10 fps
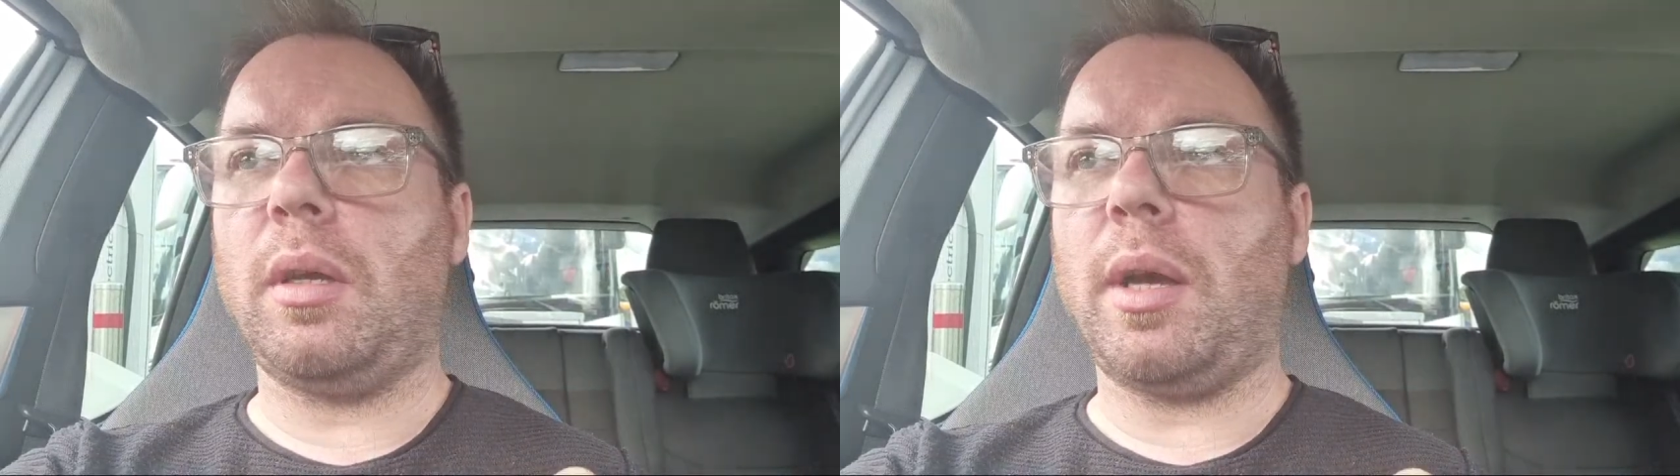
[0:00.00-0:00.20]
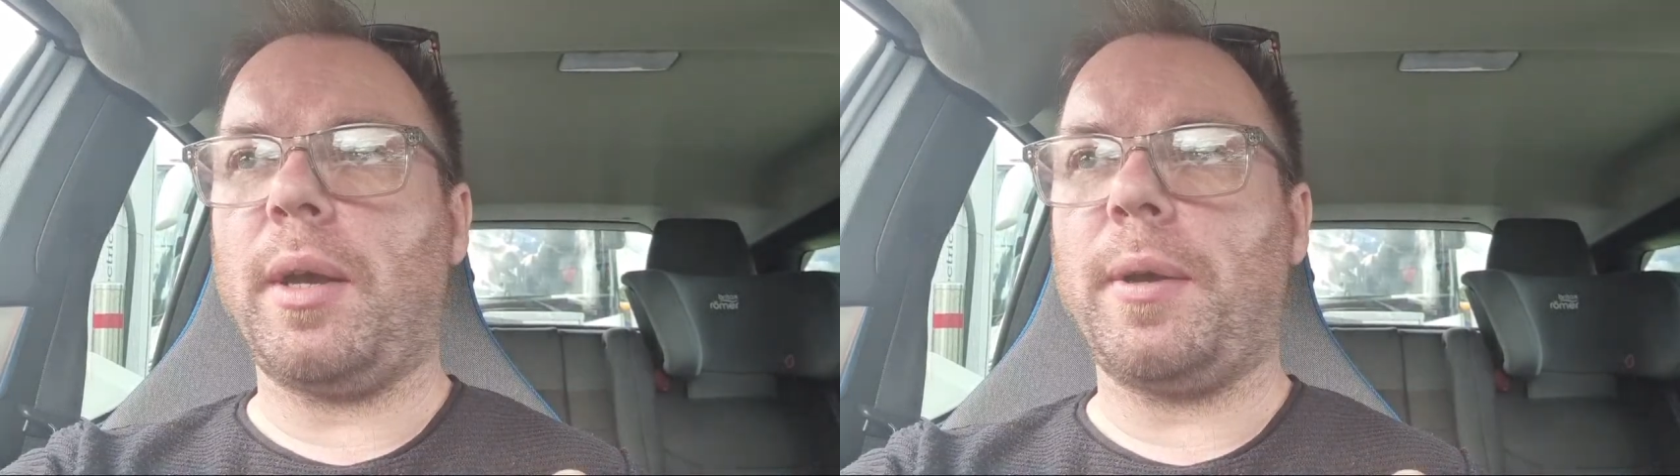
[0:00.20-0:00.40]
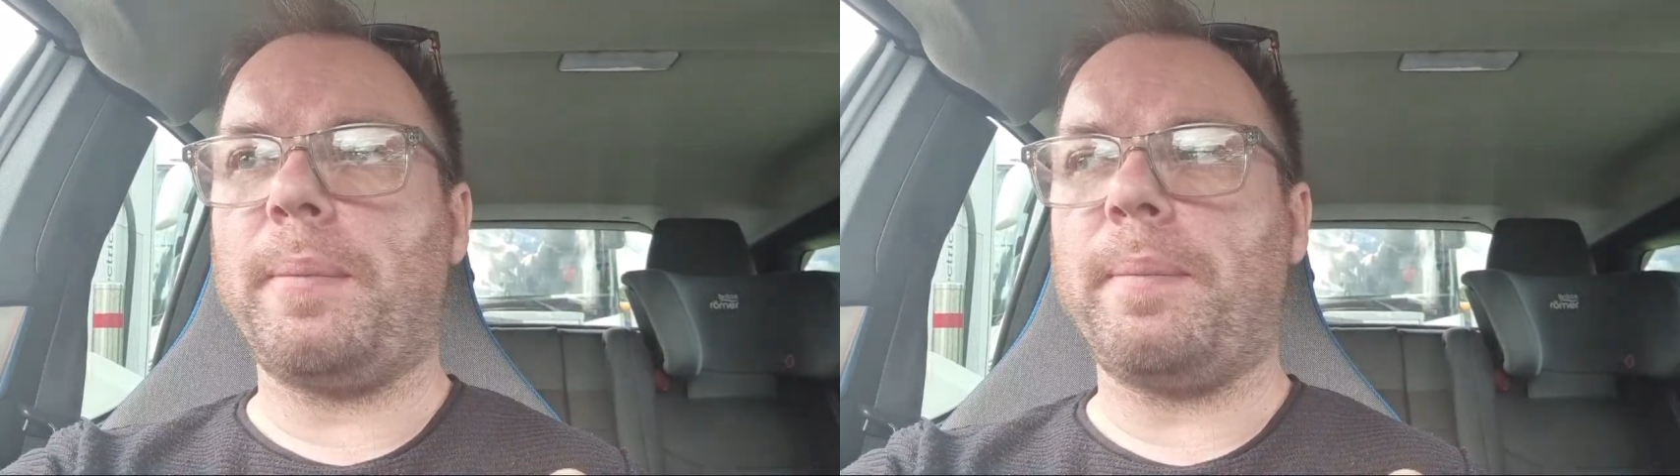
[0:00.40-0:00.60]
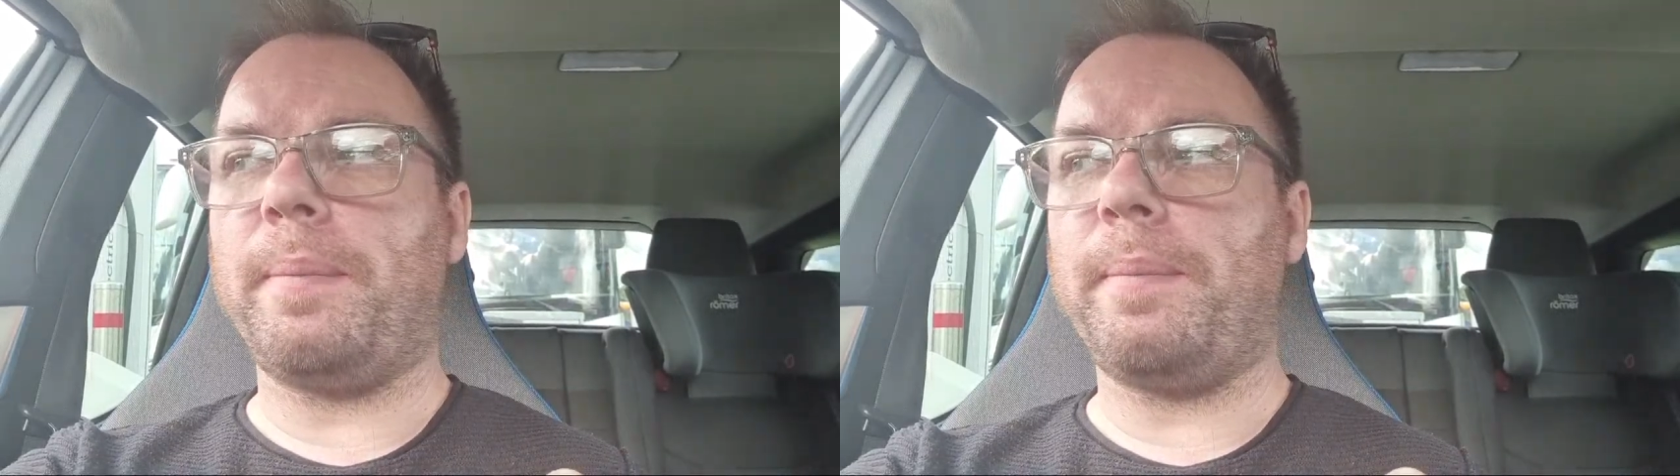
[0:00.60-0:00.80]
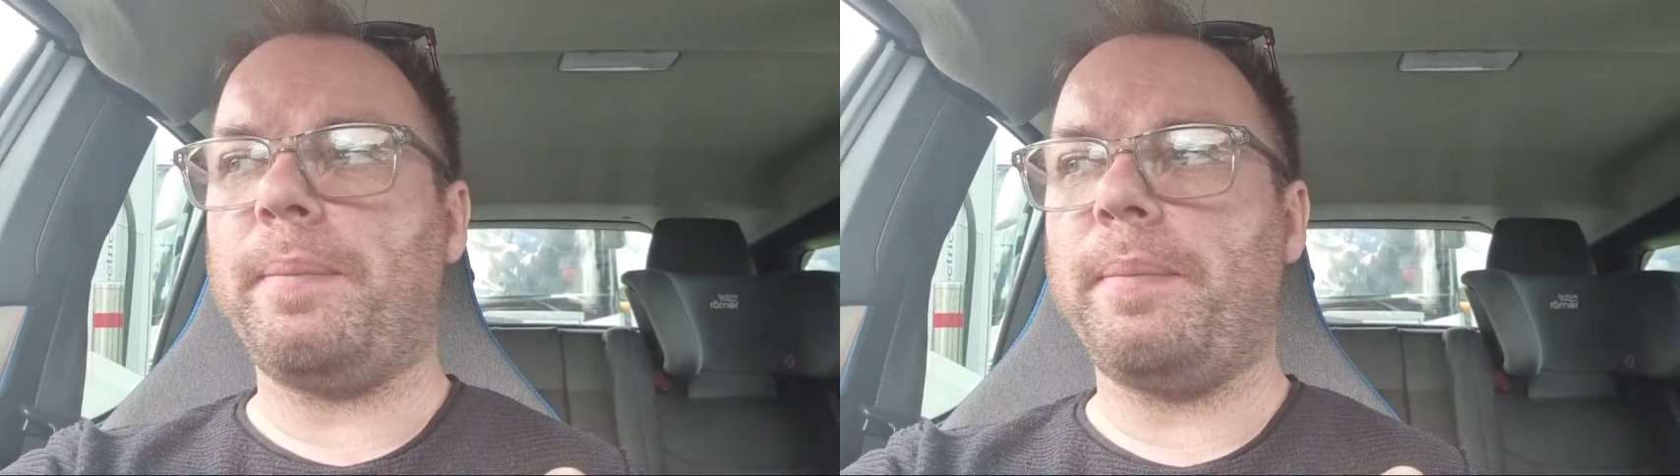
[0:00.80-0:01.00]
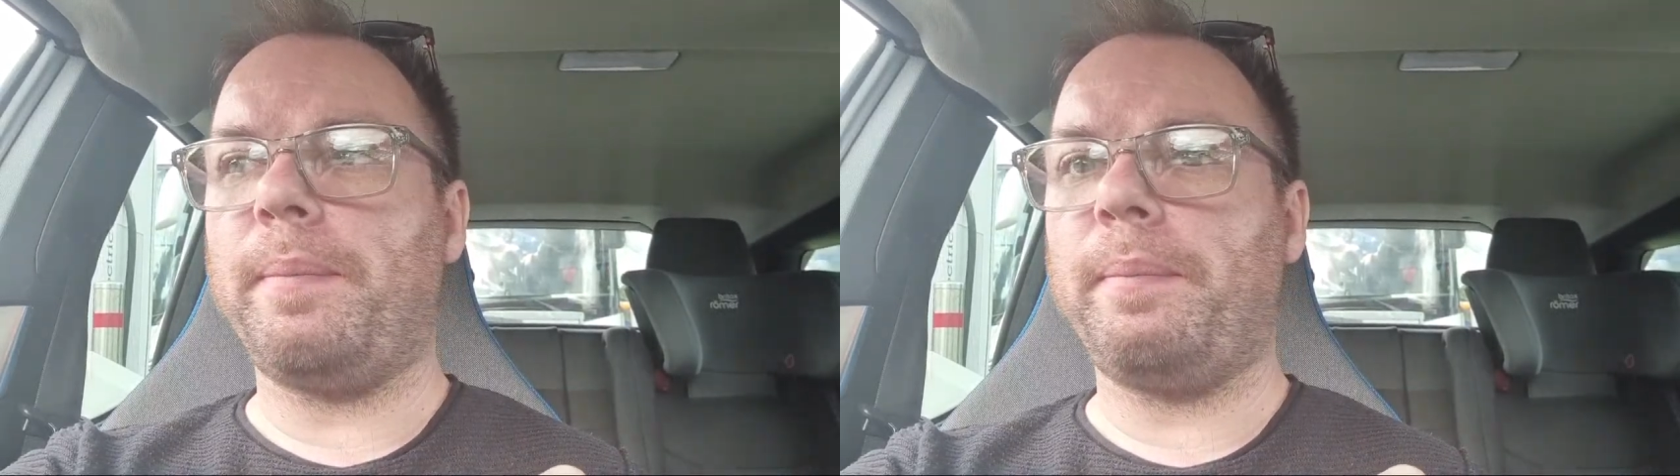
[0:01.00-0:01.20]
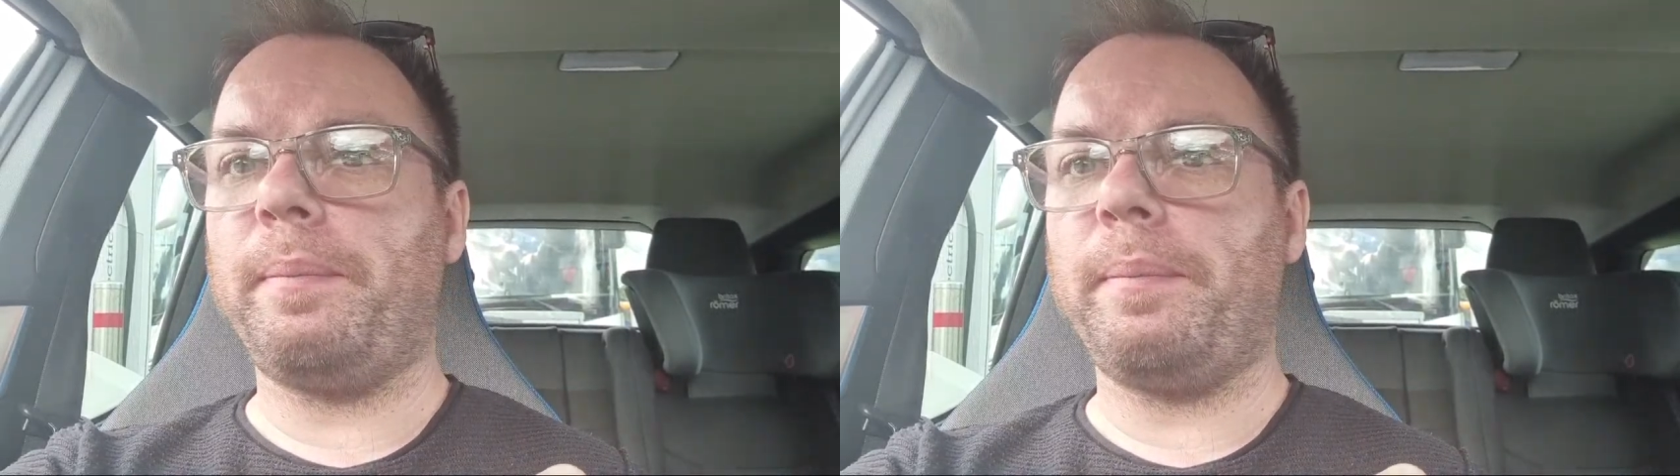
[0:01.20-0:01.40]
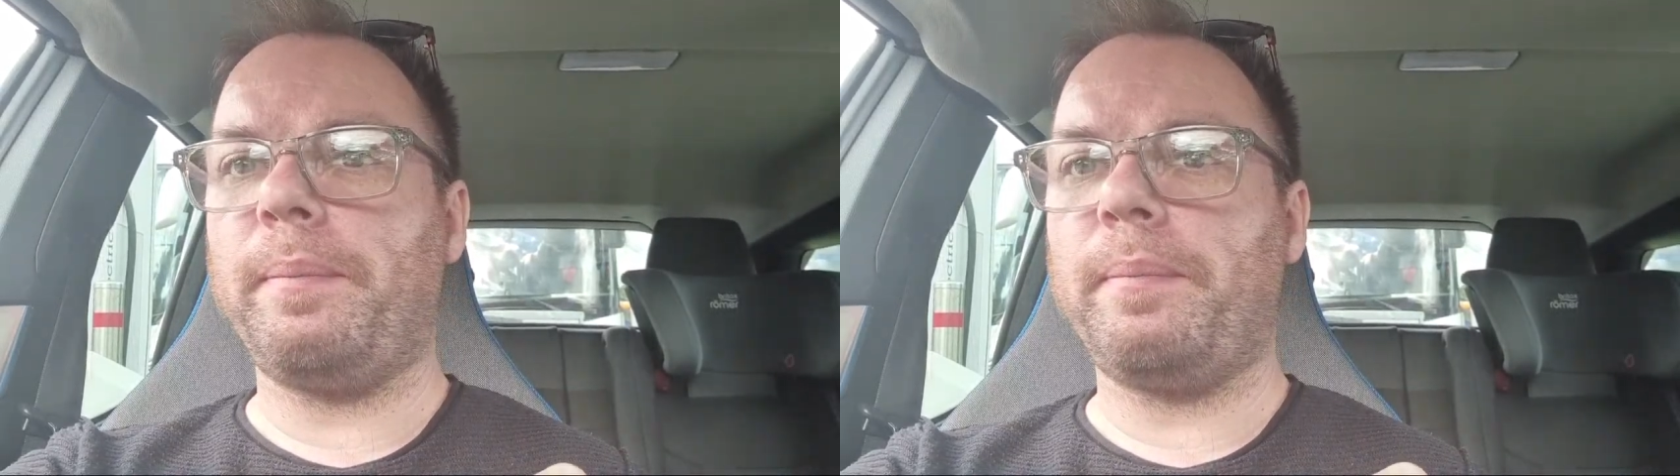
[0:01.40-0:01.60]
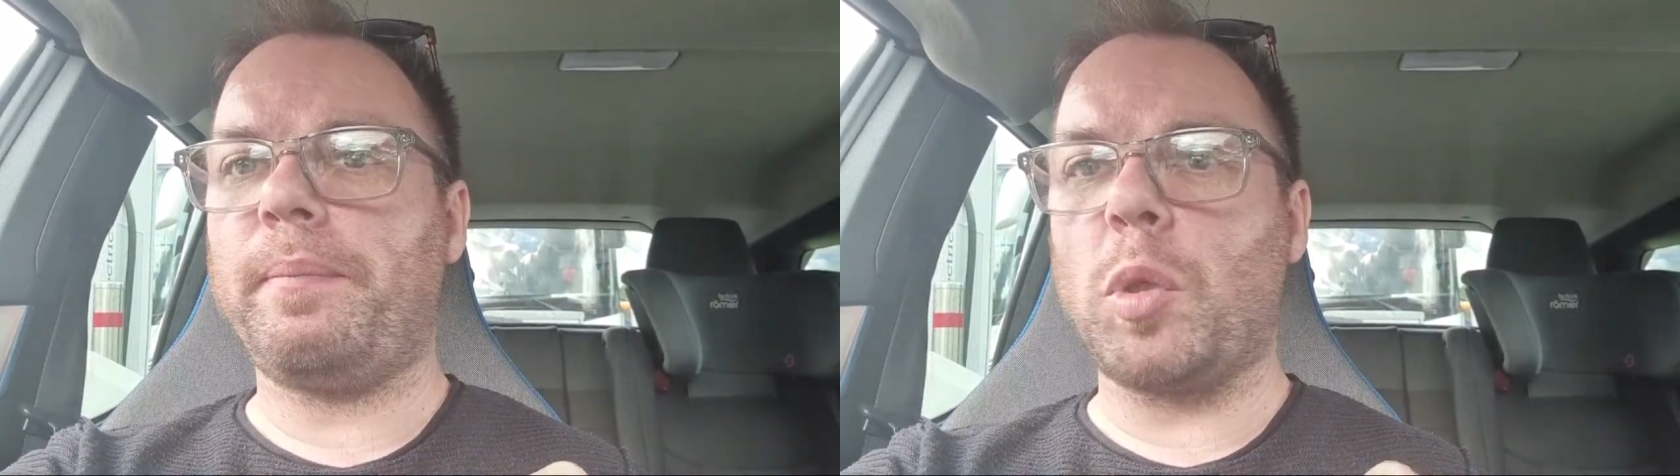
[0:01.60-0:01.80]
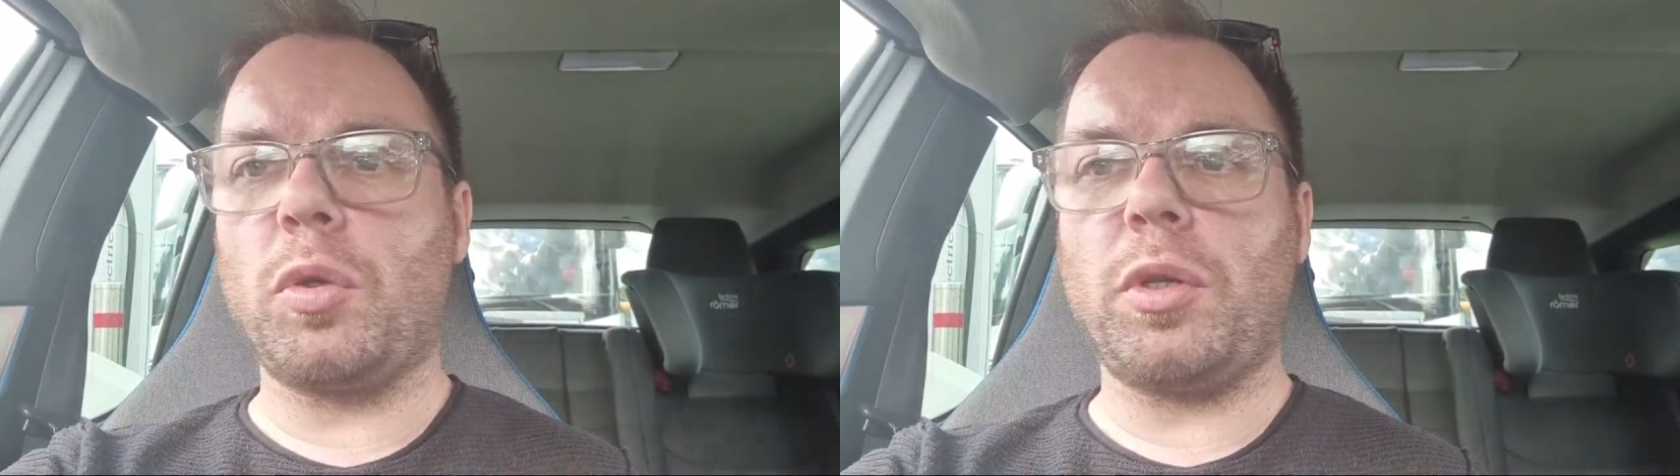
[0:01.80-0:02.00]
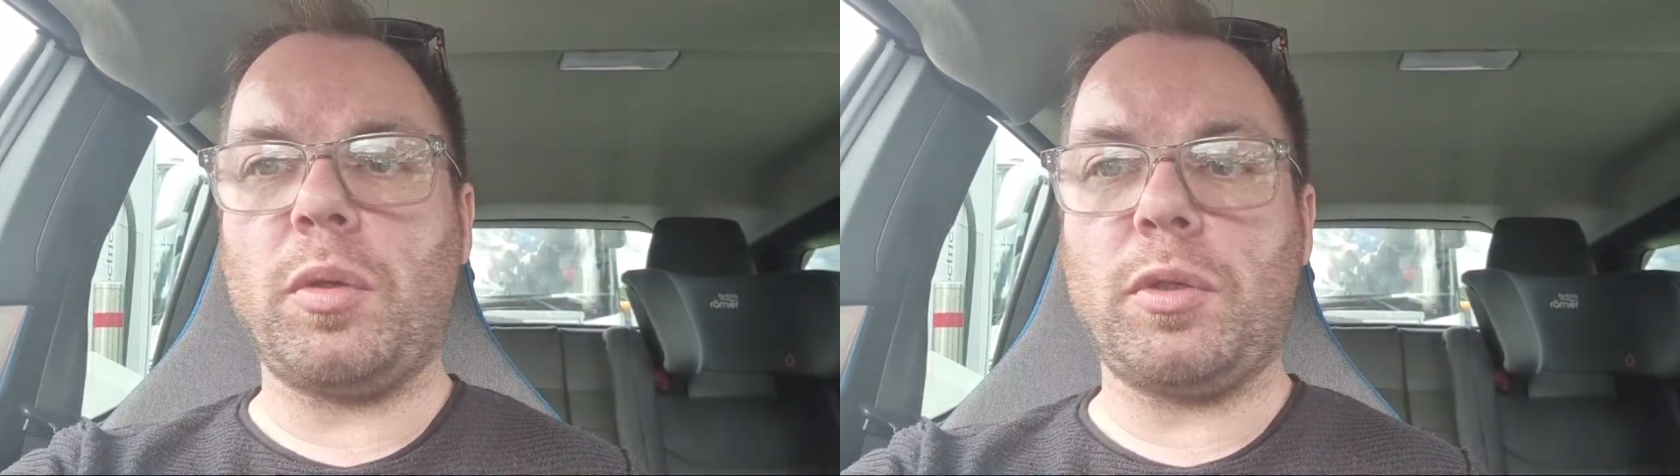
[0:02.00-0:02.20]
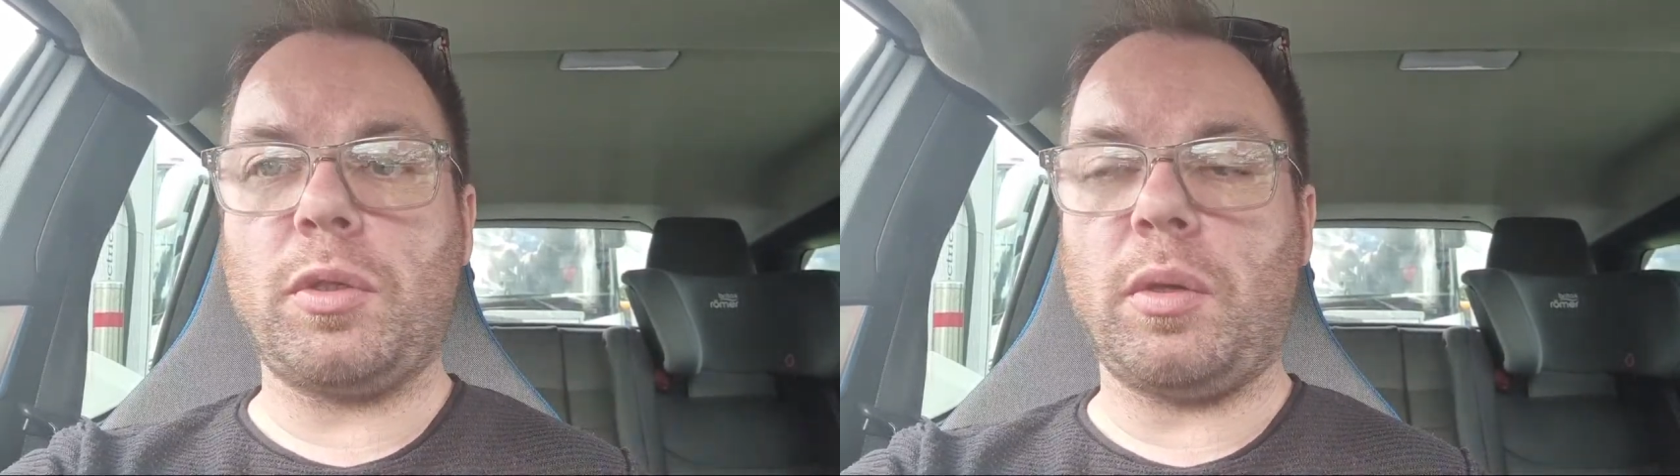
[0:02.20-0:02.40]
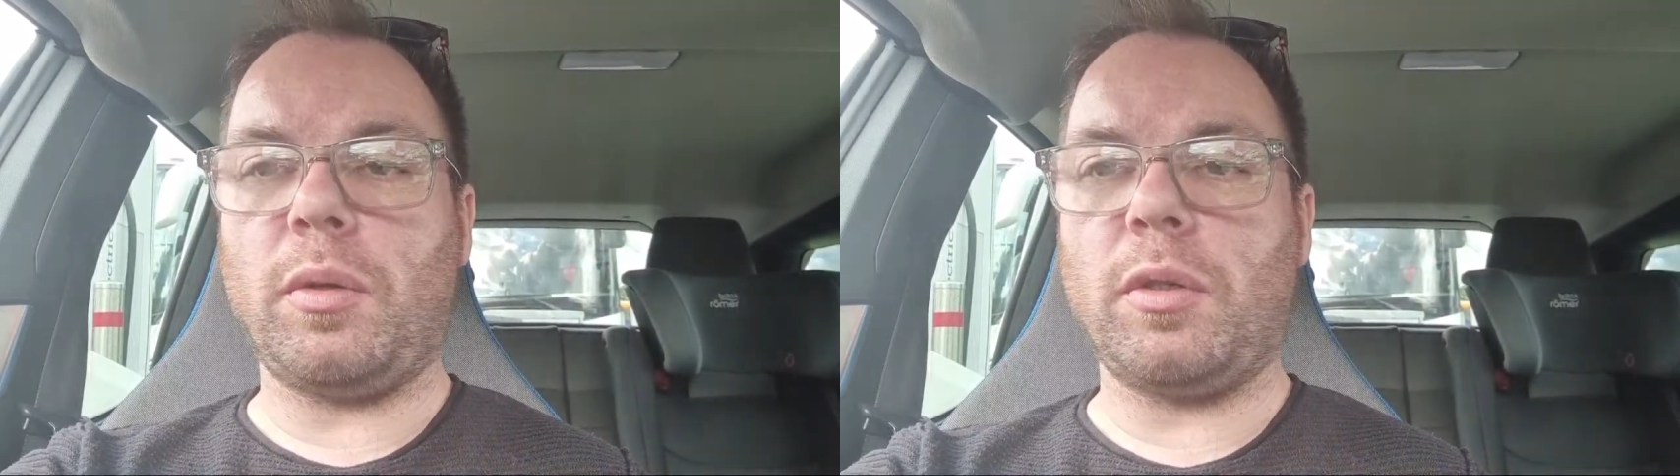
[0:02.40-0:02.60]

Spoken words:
More news soon.